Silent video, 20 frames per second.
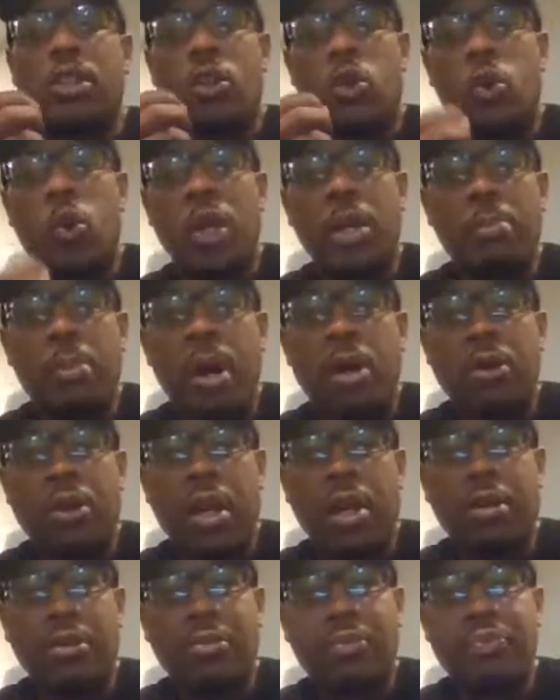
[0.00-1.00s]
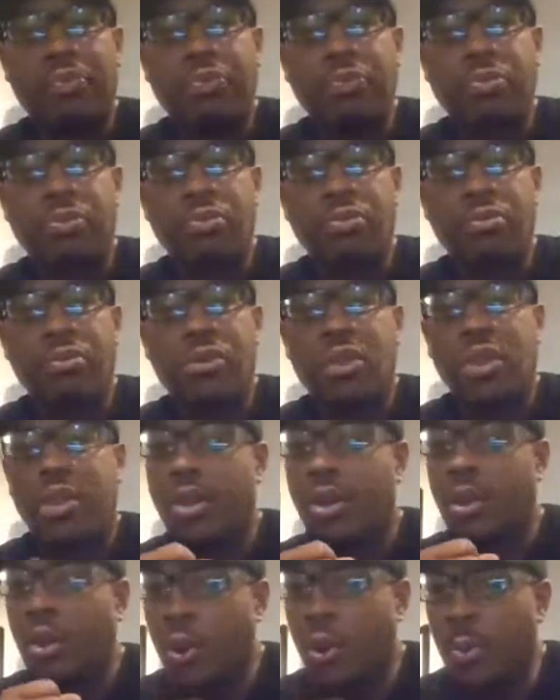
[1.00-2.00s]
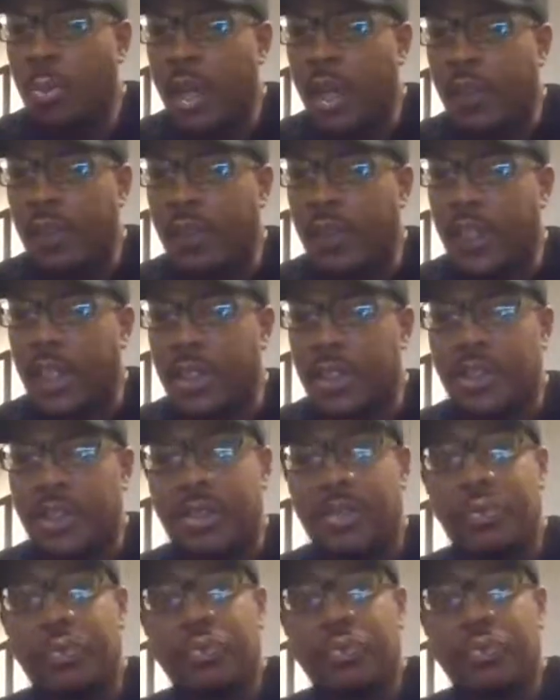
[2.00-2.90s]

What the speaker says: cui bono? Who benefits?